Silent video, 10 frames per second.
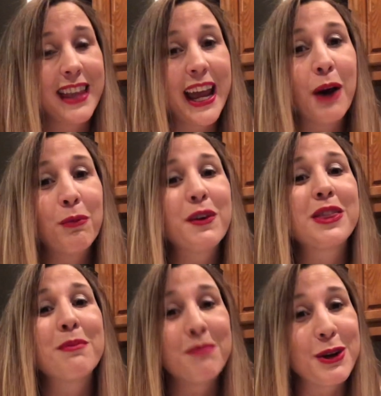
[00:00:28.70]
help with
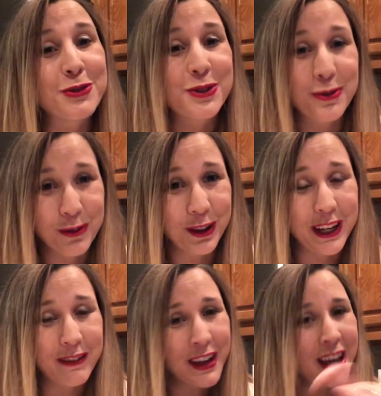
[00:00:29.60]
the most
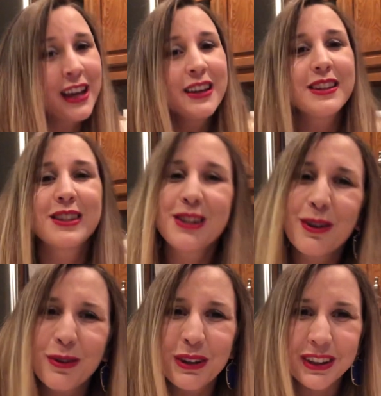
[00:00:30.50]
relief.
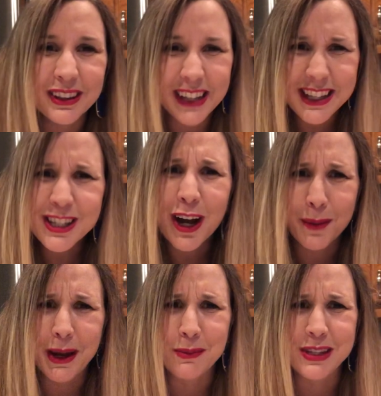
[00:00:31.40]
So let's talk
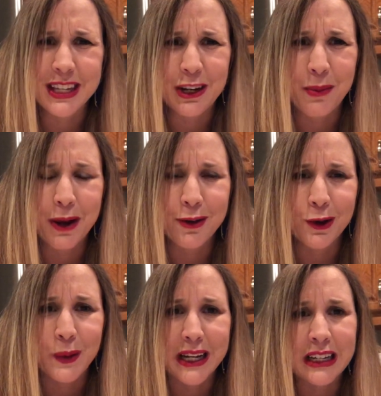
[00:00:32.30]
about a mosquito bite real
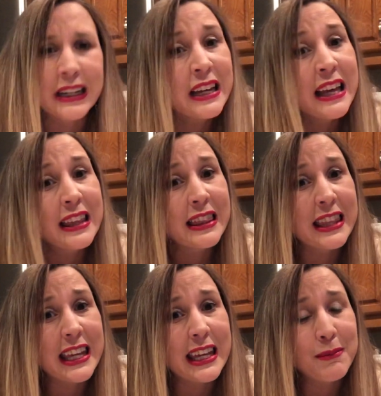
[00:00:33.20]
quick.
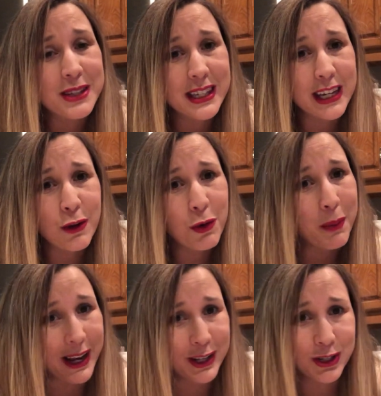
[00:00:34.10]
The mosquito will
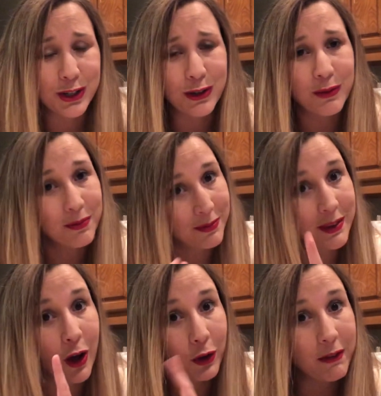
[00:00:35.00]
bite you,
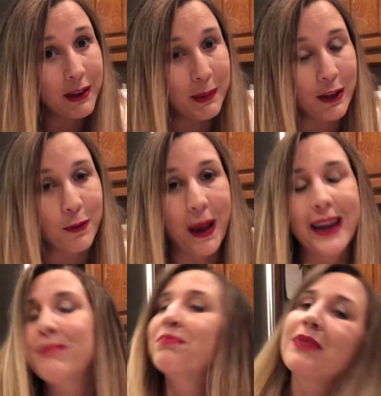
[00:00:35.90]
only females
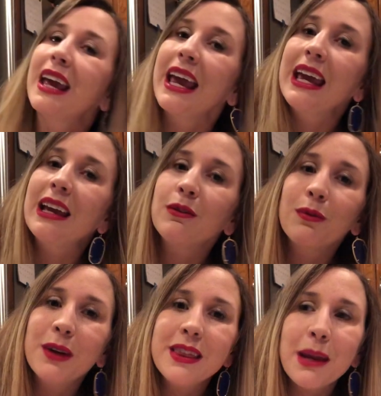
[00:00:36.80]
bite,
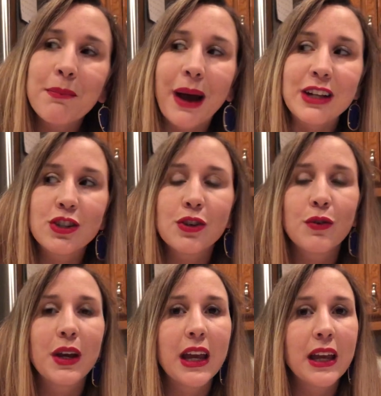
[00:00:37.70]
and when they bite
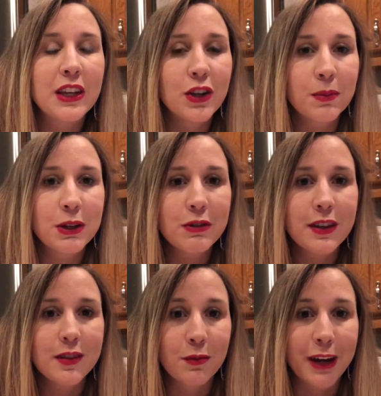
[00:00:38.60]
you, your immune
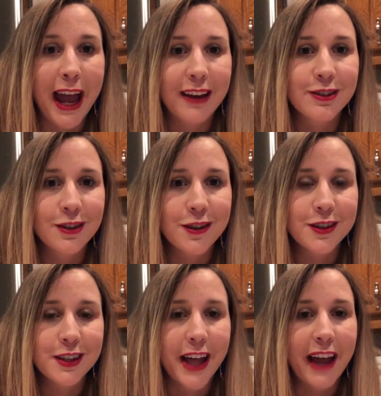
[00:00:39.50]
system reacts to the
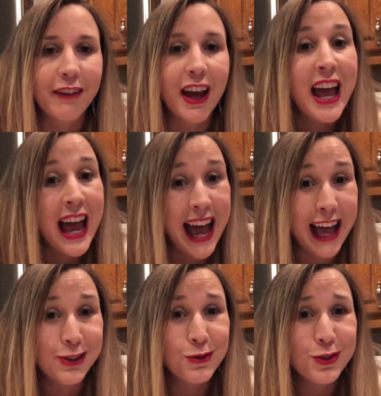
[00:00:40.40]
saliva.
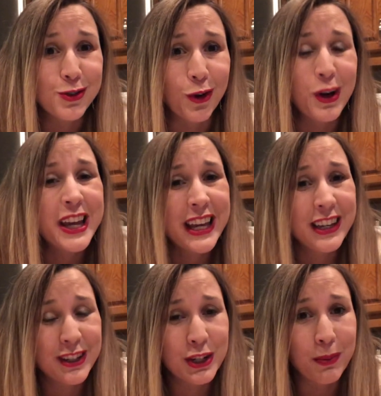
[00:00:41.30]
As a result,
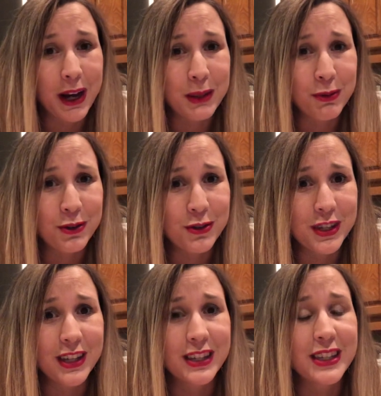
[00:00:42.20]
your body
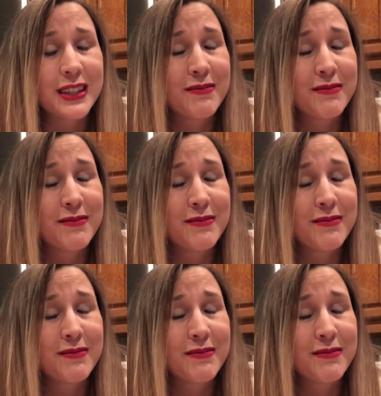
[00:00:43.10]
produces